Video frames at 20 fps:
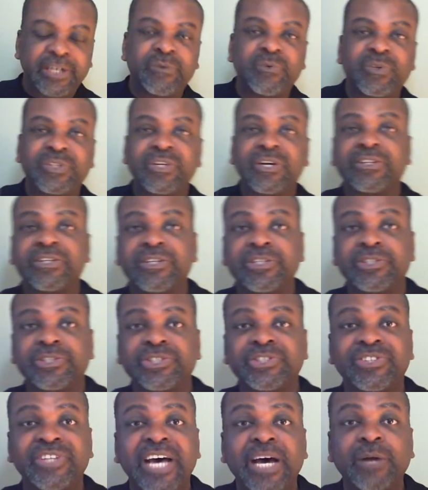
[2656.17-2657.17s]
and with
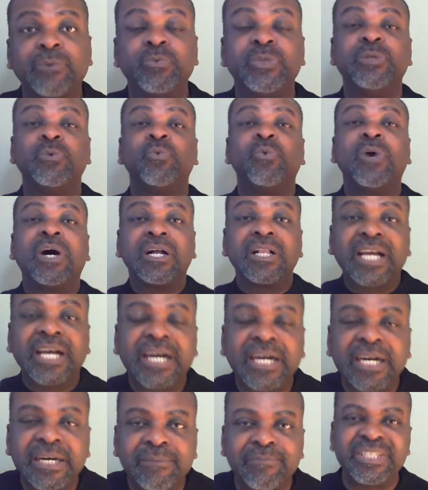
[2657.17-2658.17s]
others that we
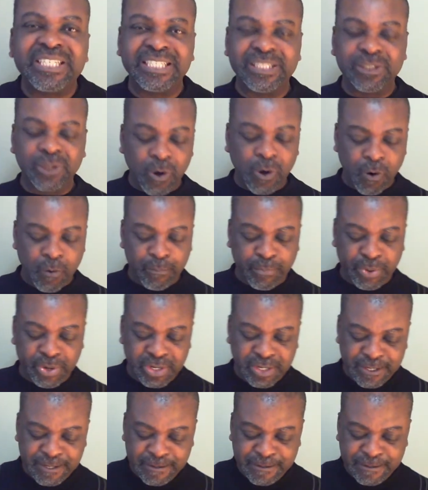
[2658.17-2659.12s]
welcome in hope.